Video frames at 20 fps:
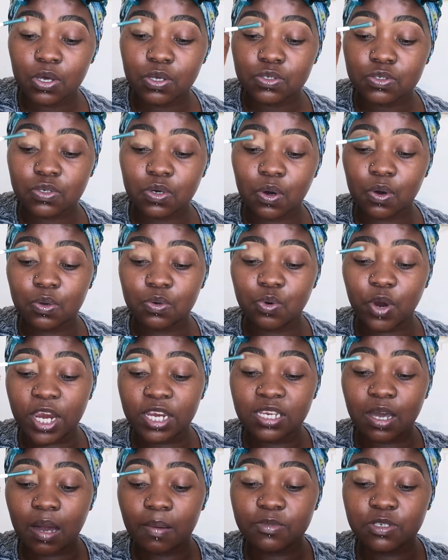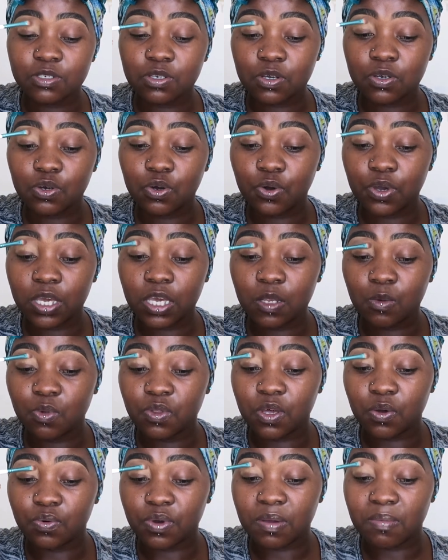So right now I'm just gonna go in with
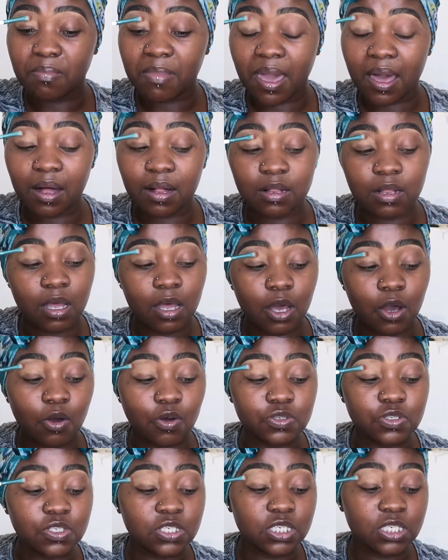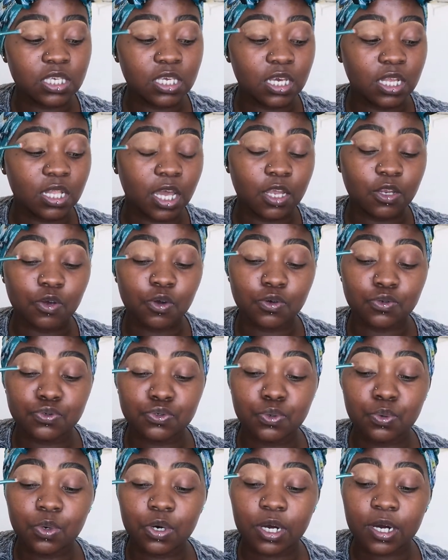the Rimmel Conceal and
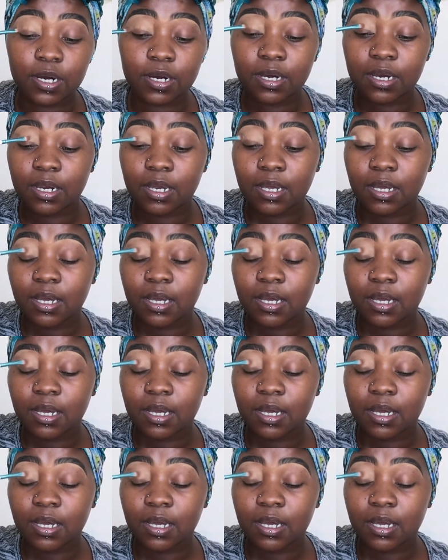Contour